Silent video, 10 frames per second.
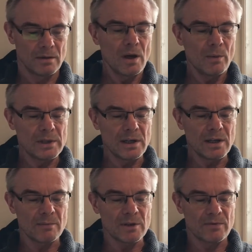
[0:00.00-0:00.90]
We didn't
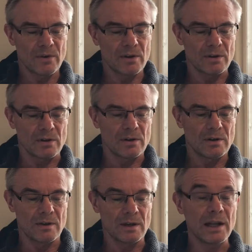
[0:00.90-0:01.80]
get much further
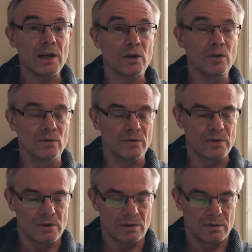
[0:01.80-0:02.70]
than the Lake
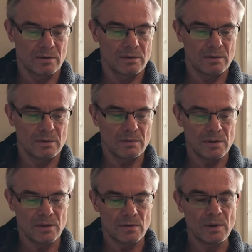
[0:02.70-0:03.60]
Uvs,
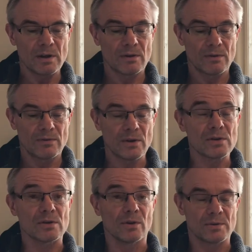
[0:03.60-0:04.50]
which we at
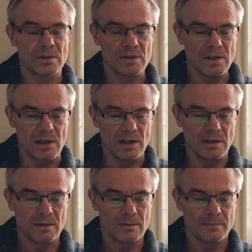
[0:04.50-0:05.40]
first thought was the sea.
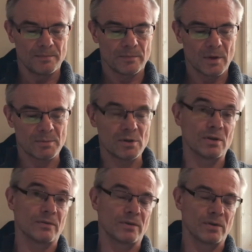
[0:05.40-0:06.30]

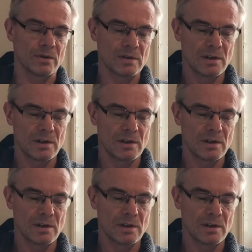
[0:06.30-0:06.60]
Absurd, of course.